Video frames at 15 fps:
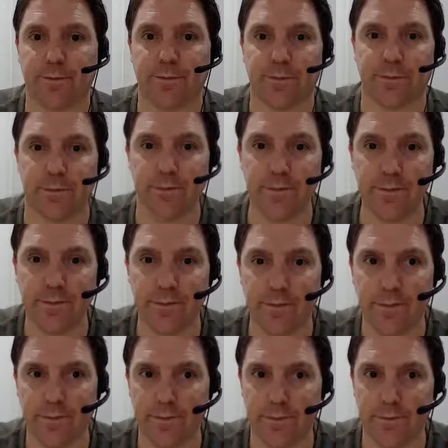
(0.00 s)

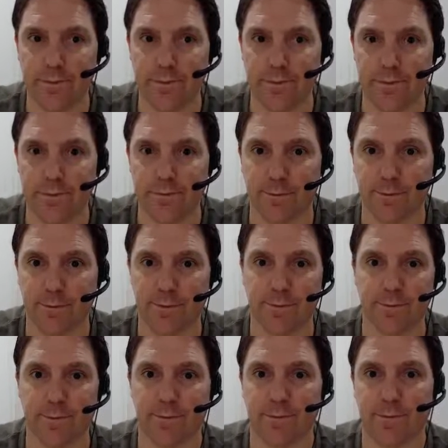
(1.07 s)

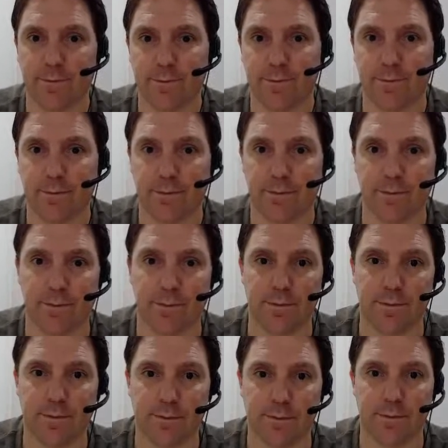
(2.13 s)

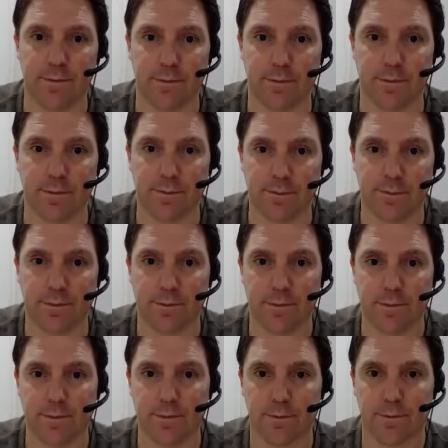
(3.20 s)

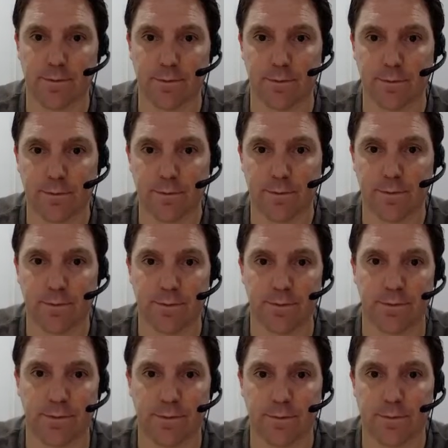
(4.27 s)

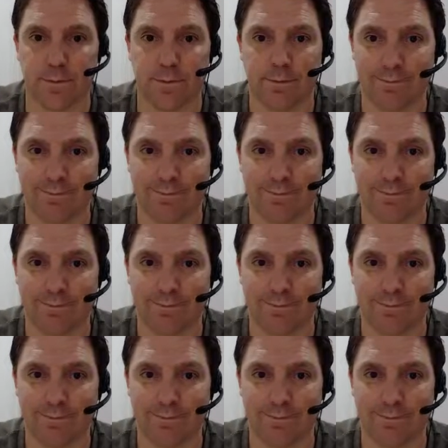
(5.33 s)
This person isn't speaking.